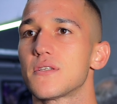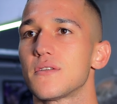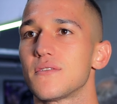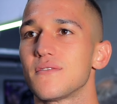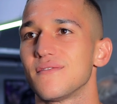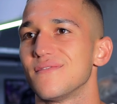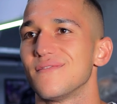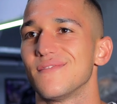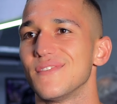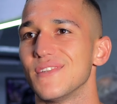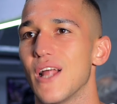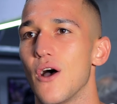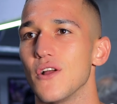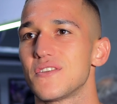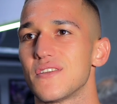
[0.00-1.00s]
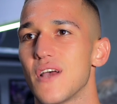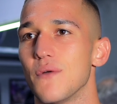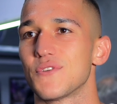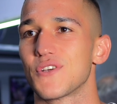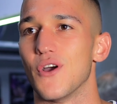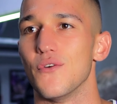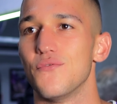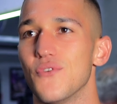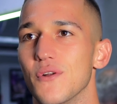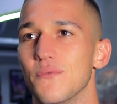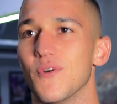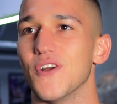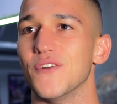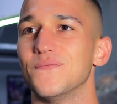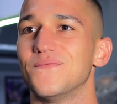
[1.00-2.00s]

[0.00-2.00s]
Now it's time to go for it, bro.